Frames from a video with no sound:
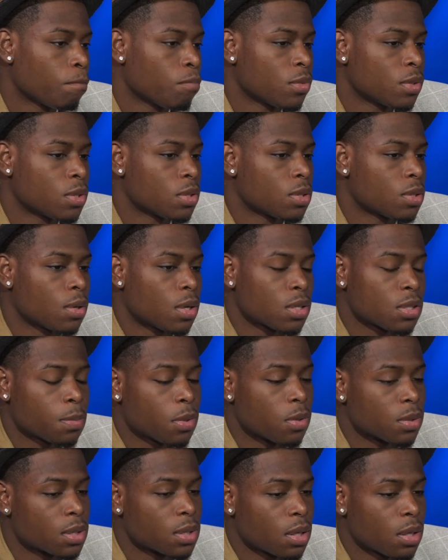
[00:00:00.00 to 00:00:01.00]
So I
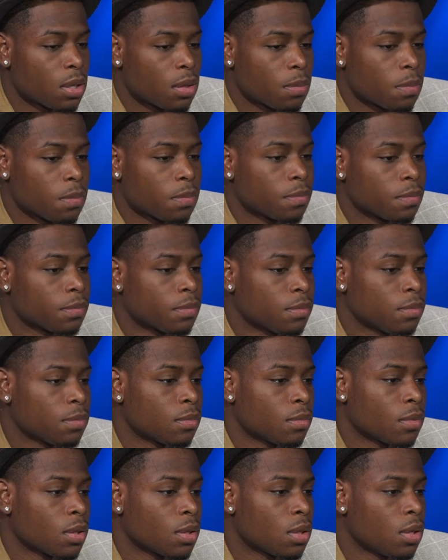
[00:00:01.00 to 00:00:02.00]
spoke to him.
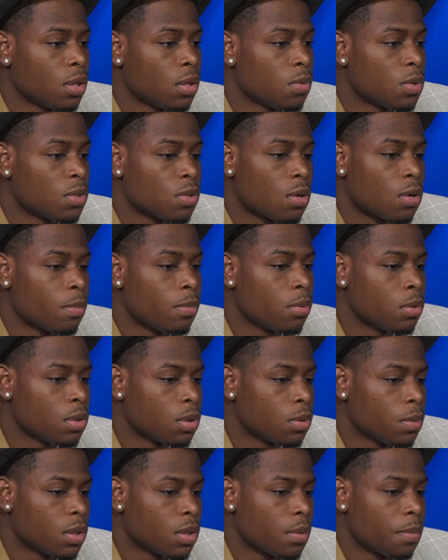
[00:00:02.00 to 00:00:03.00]
He was on board
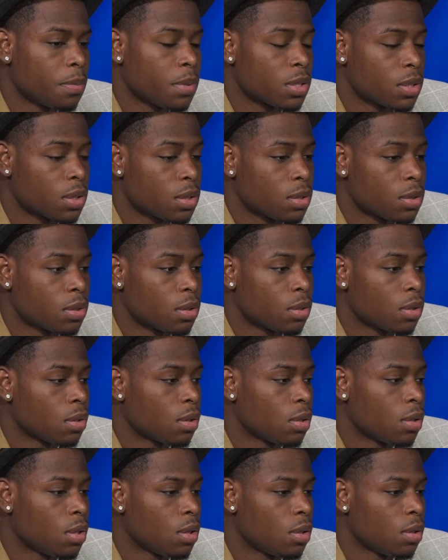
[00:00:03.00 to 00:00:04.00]
with the mission.
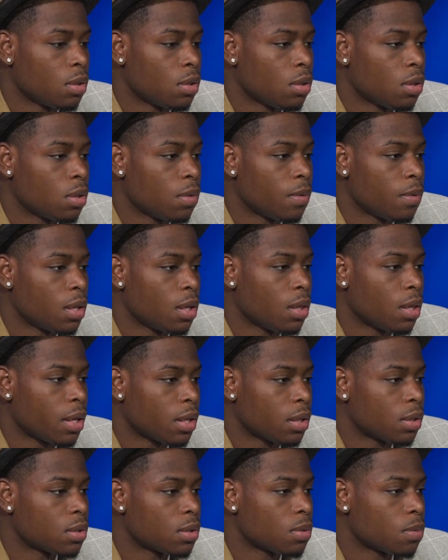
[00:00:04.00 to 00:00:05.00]
He really
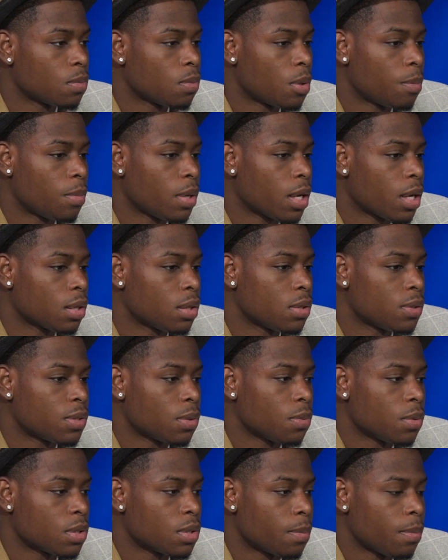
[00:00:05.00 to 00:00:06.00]
liked what Blacklisted
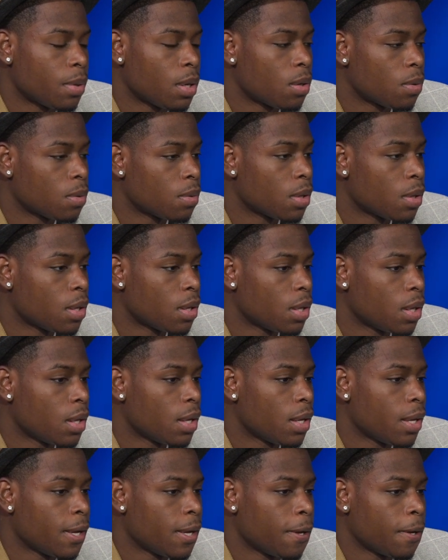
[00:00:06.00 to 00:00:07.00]
was about,
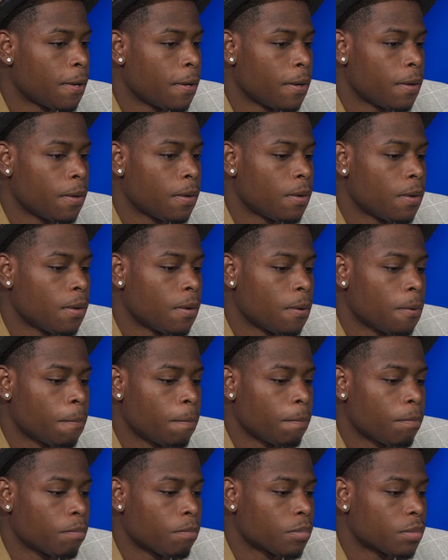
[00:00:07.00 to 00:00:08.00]
and
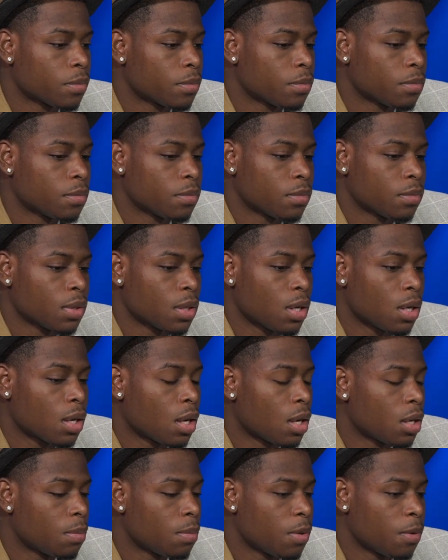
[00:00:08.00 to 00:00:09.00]
I
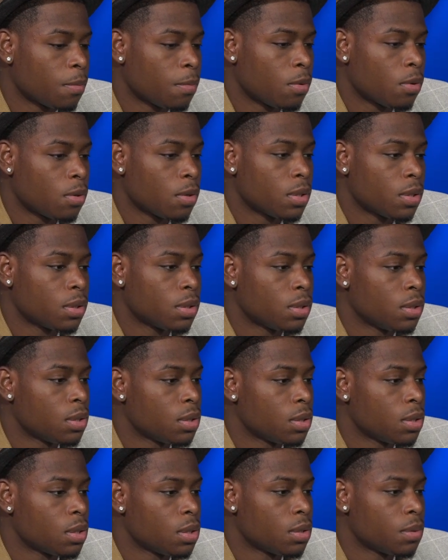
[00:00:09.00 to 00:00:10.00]
got him on board.
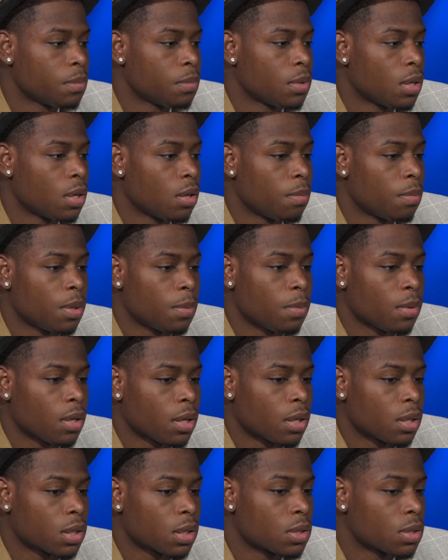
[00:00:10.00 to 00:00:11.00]
Other people
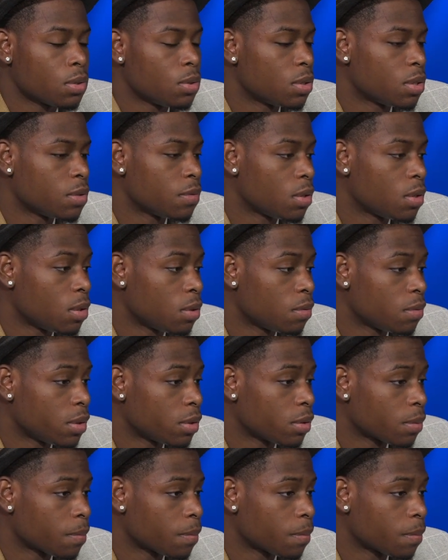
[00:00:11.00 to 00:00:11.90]
like Exclusive Clothing.